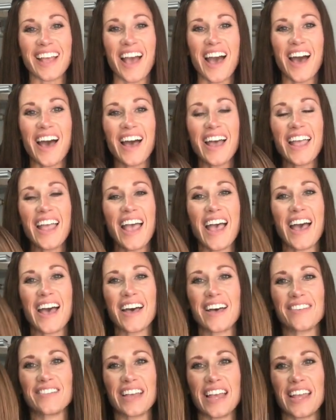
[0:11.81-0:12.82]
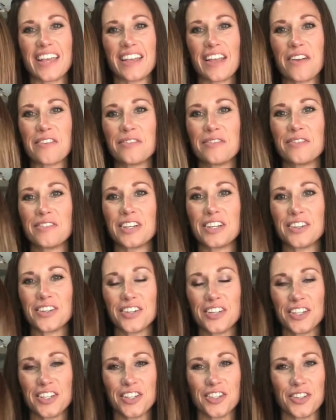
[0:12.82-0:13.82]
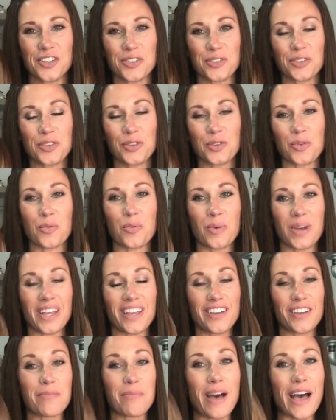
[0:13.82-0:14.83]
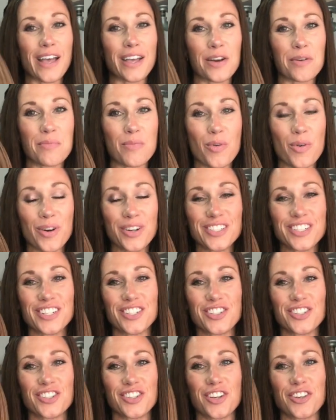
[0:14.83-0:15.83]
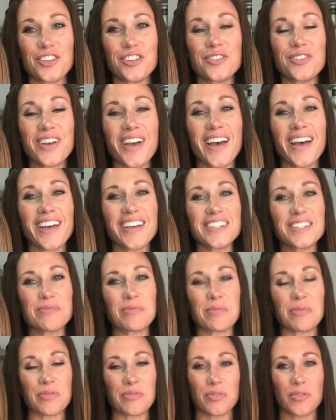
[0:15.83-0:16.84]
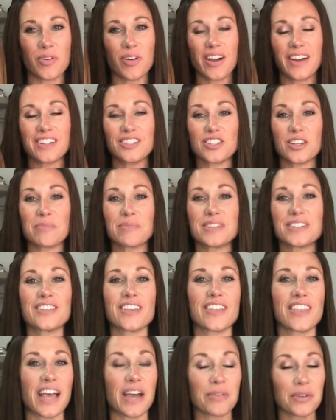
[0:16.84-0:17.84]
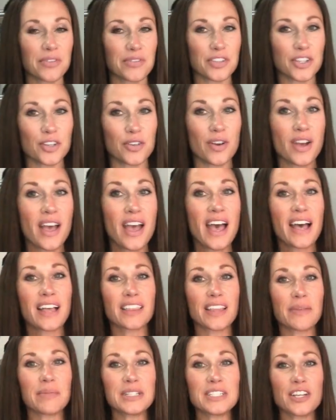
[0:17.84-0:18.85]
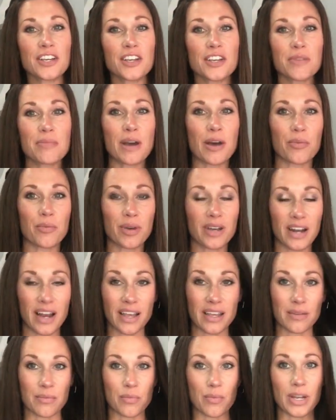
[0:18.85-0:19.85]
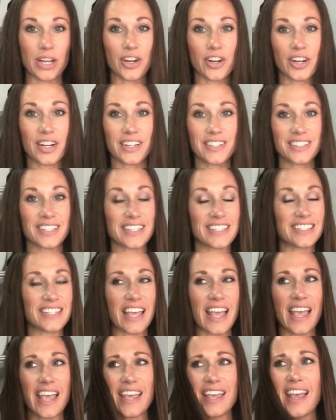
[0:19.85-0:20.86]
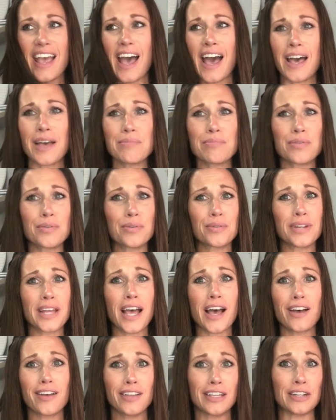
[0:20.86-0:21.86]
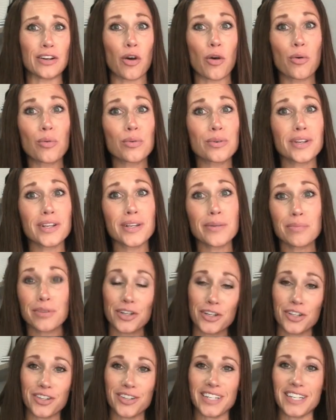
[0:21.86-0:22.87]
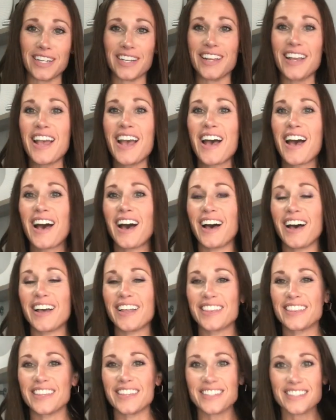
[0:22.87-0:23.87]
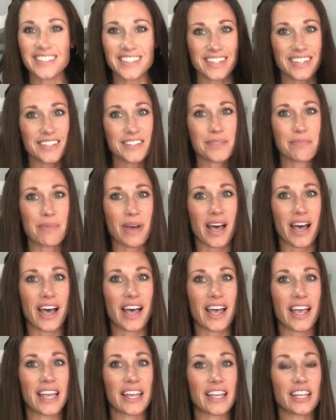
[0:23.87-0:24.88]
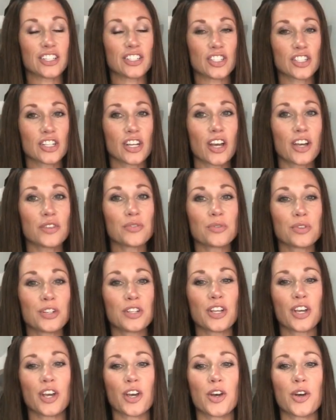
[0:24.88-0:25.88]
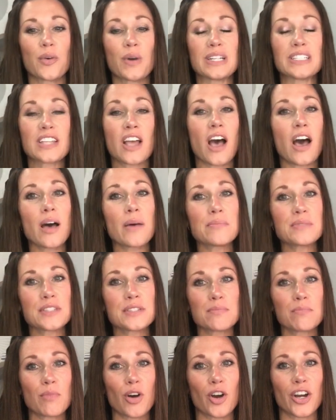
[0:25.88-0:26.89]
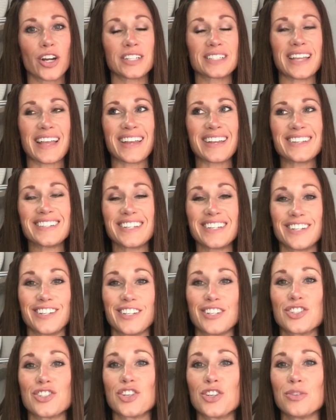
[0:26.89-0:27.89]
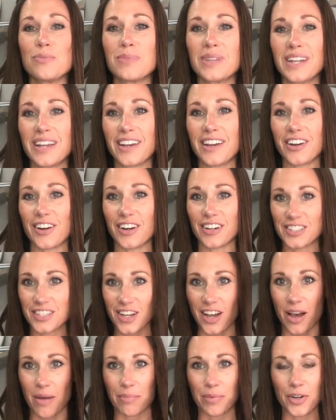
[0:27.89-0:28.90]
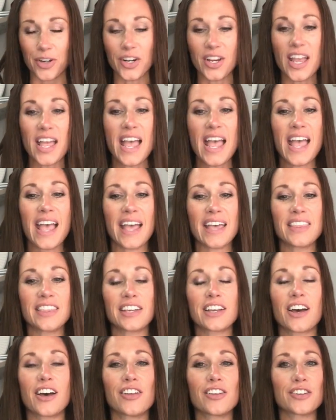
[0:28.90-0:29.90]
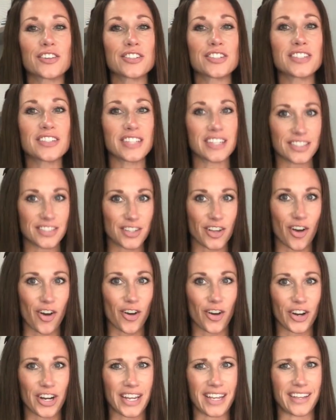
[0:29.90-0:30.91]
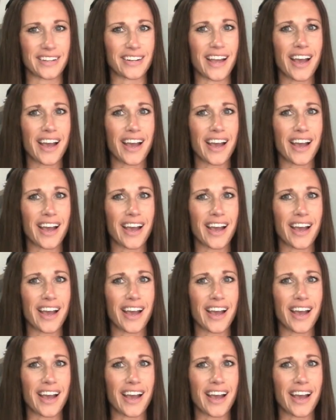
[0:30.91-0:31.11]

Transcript: I have a very cute little wig by Amore to show you guys, but before I jump into that review, let me tell you about what I am wearing today. I pulled out an oldie but a goodie. Uh, this is my Jon Renau Top Smart 18-inch human hair topper and the color 6RN.